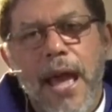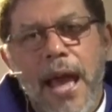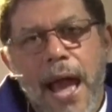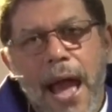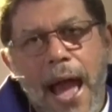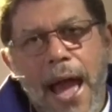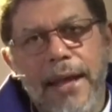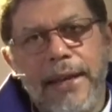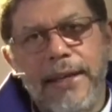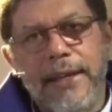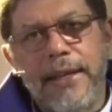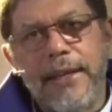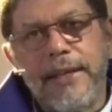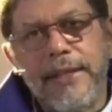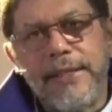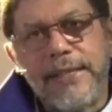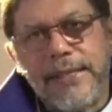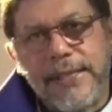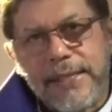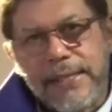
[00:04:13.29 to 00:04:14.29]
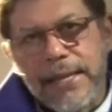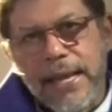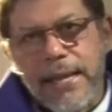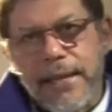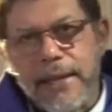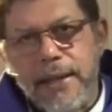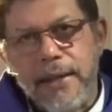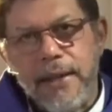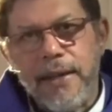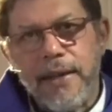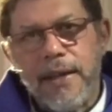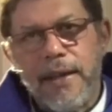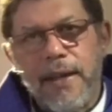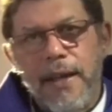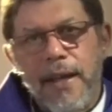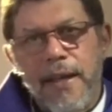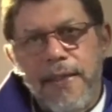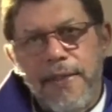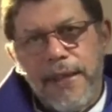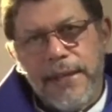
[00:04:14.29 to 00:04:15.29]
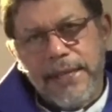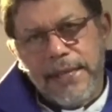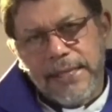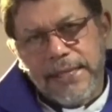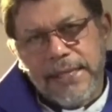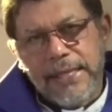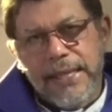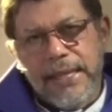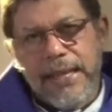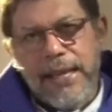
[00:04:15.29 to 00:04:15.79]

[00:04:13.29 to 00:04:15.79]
and sin that is